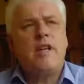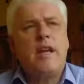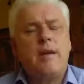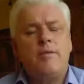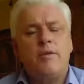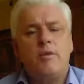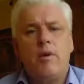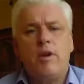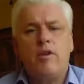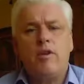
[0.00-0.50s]

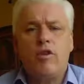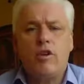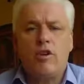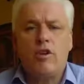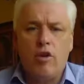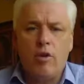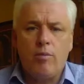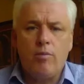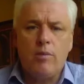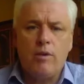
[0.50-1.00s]
times about
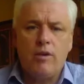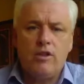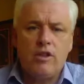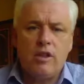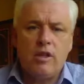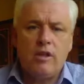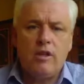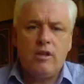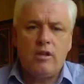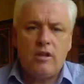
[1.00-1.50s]
recruitment
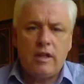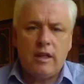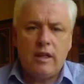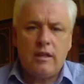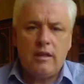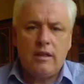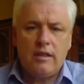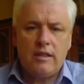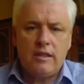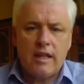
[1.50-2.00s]
and
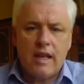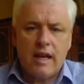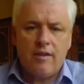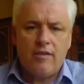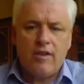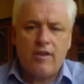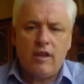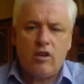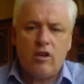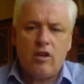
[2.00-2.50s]

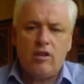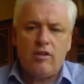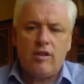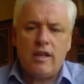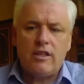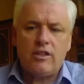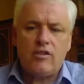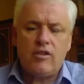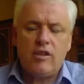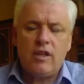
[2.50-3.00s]
staffing and all the
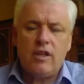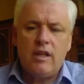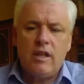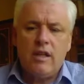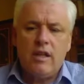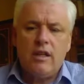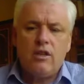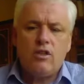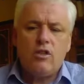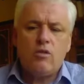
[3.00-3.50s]
rest of it.
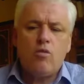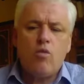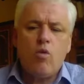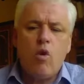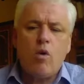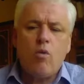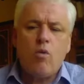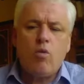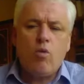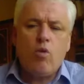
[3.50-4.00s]
So
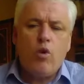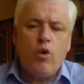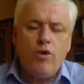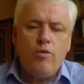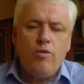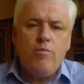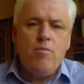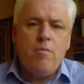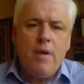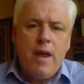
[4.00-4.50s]
what would
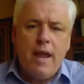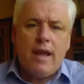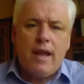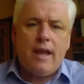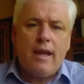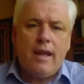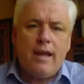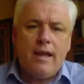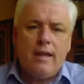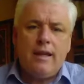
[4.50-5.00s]
make
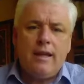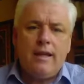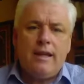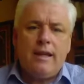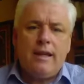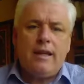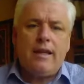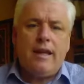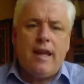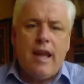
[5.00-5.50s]

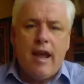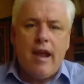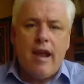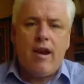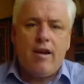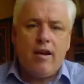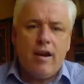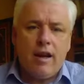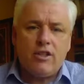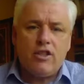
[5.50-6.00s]

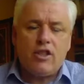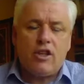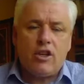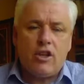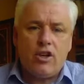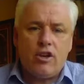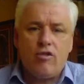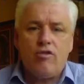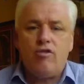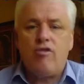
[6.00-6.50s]
care as a
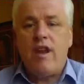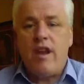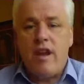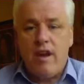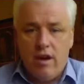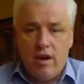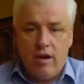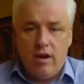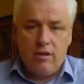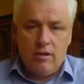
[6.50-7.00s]

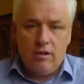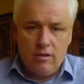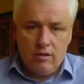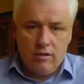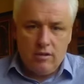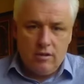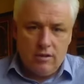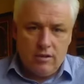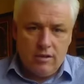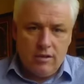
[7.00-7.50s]
career
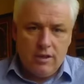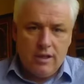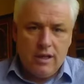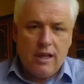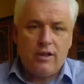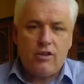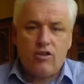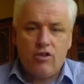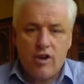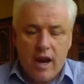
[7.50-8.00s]

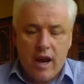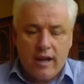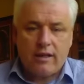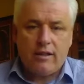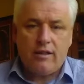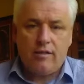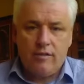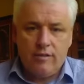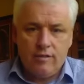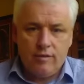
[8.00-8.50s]

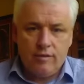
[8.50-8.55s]
attractive?